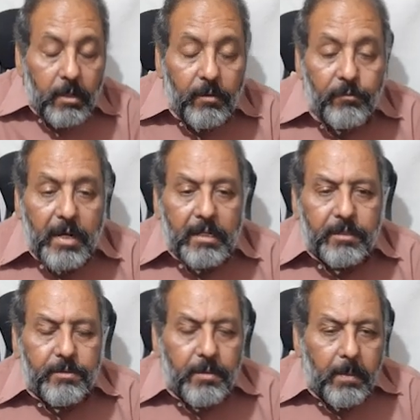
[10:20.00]

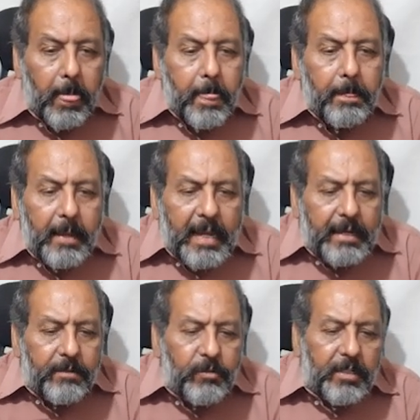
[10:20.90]
fungus and
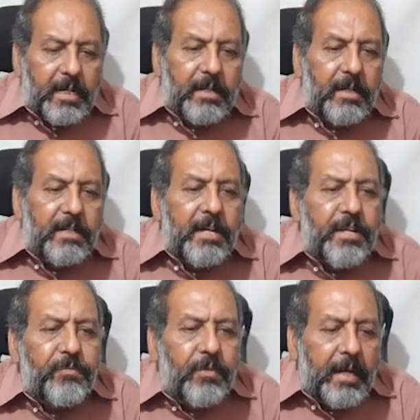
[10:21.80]
we can
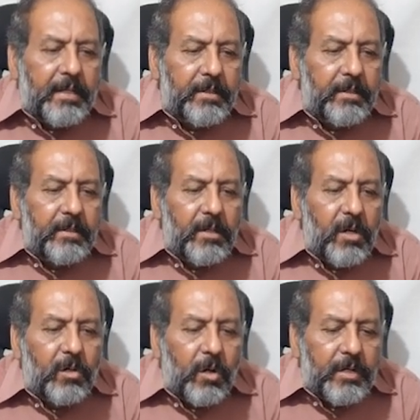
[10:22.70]
identify
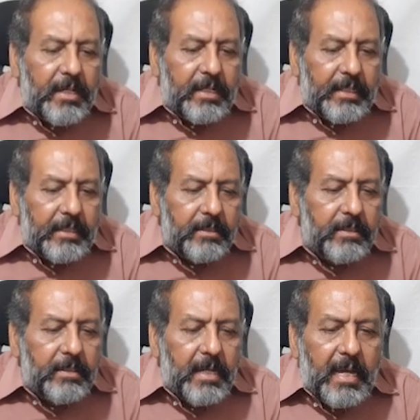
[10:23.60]
accordingly,
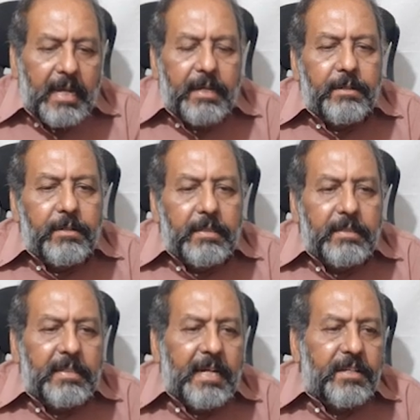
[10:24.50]
and
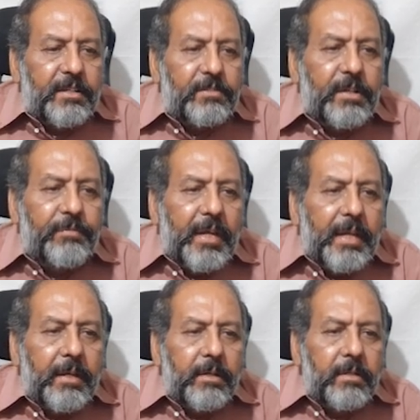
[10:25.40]
that is the
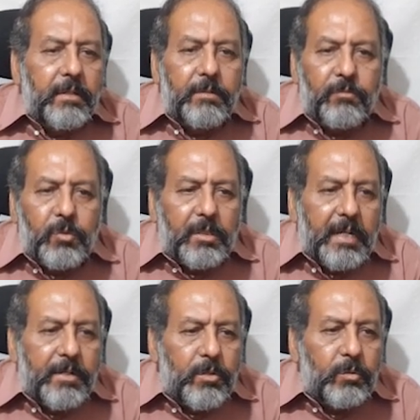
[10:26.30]
way we
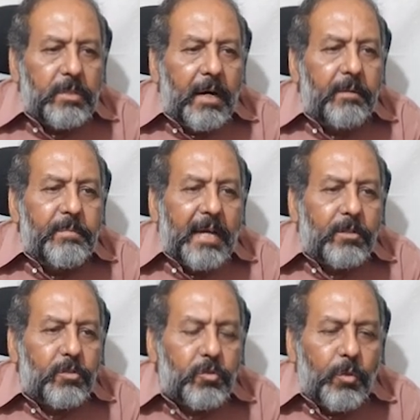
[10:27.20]
can do the
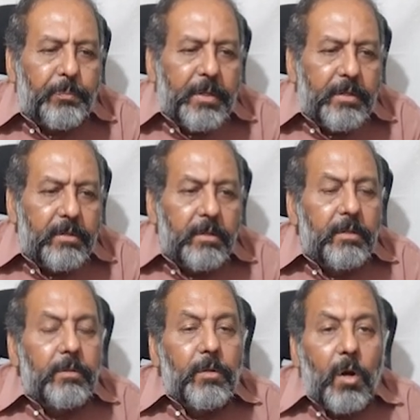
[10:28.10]
macroscopy
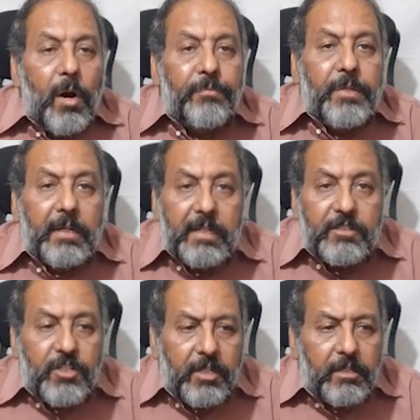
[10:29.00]
of the
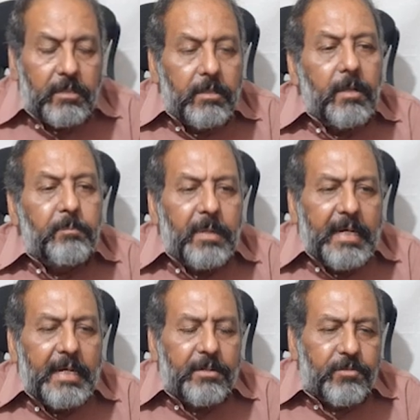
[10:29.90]
culture
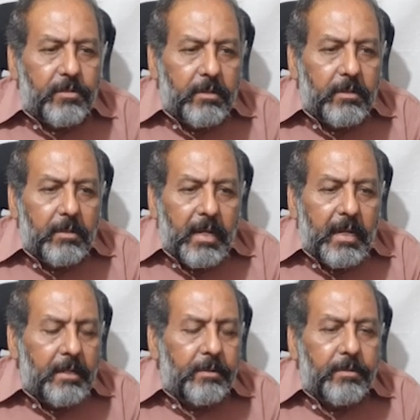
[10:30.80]
plates,
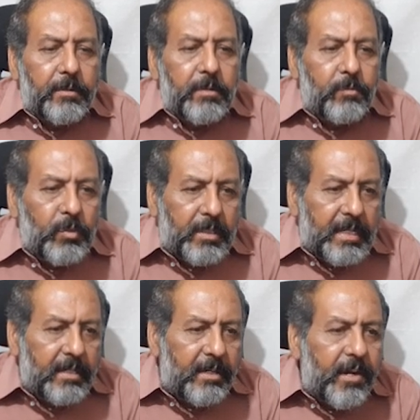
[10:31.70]
and we
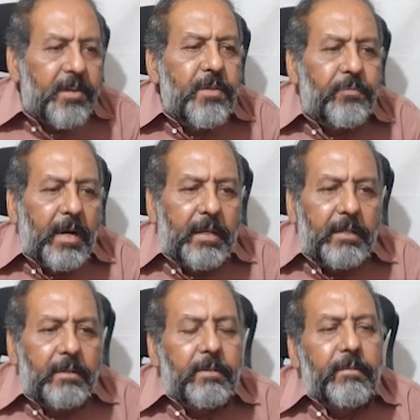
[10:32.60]
can identify
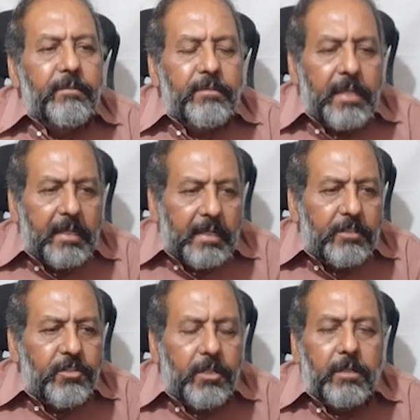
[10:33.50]
the
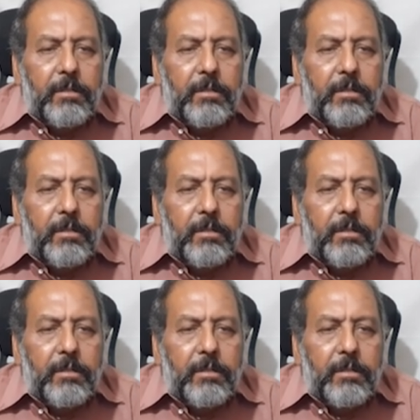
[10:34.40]
culture